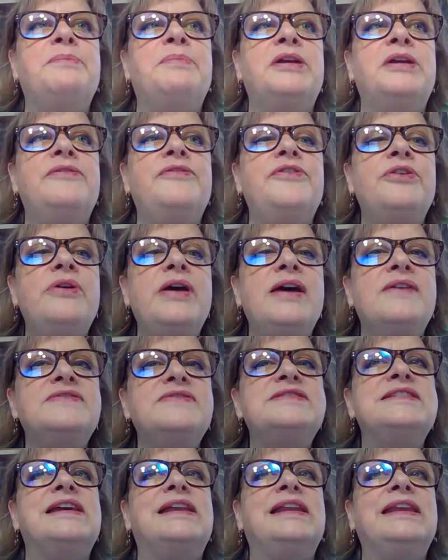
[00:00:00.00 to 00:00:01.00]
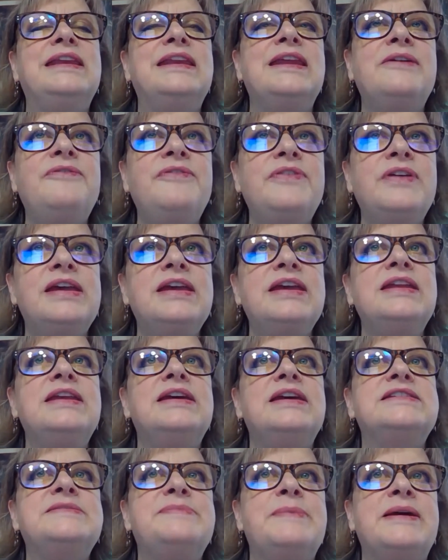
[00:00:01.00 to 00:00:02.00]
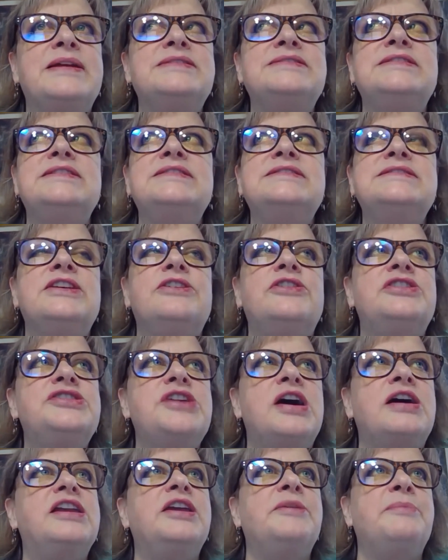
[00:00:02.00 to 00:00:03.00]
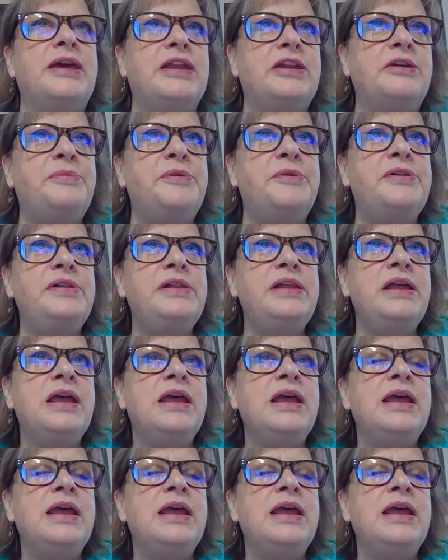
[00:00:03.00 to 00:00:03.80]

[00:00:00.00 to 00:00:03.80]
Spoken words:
but if you have significant expenses that are documentable,